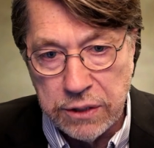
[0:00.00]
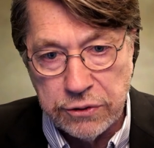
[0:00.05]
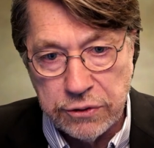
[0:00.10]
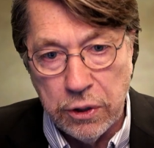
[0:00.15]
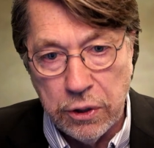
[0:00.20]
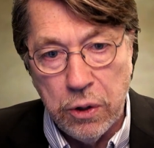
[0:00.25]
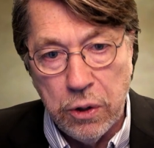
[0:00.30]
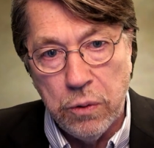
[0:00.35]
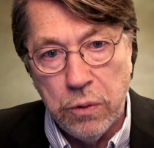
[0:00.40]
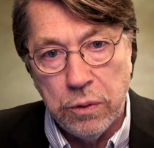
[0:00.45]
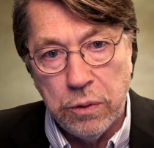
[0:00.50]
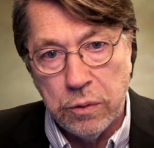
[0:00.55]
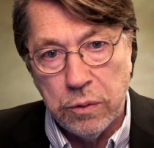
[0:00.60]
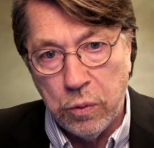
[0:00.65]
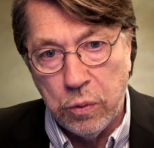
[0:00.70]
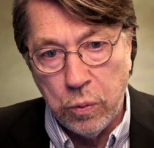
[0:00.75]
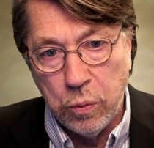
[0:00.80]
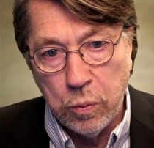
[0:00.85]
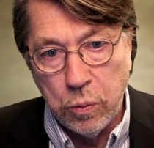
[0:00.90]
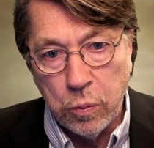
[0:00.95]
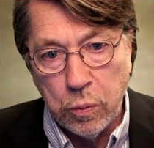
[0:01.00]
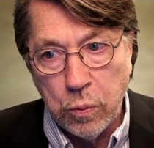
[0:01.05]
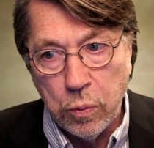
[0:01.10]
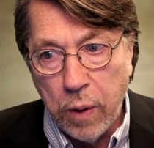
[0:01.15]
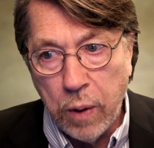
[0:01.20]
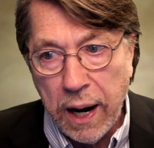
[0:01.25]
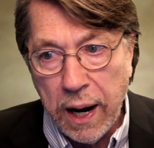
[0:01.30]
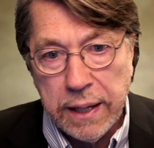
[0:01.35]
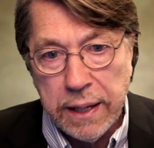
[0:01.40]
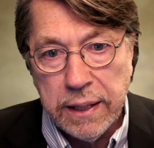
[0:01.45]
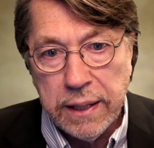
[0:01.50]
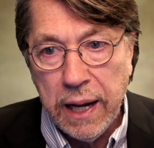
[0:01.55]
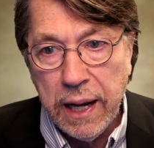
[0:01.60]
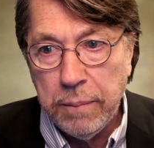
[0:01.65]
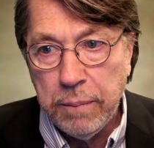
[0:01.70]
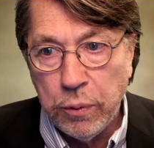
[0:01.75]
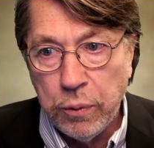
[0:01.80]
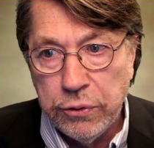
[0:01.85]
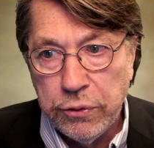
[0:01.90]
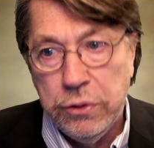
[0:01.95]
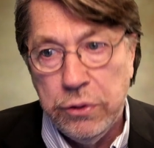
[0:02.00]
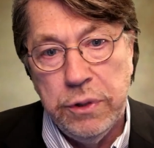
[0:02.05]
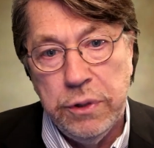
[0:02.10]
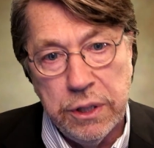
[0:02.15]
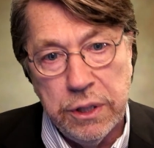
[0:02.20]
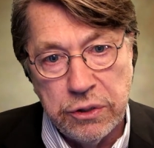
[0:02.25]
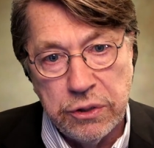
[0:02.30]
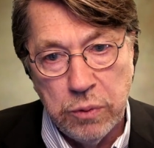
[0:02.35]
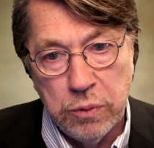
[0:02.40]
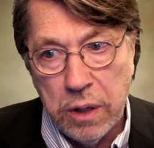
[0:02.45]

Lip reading: So why did Apple do this?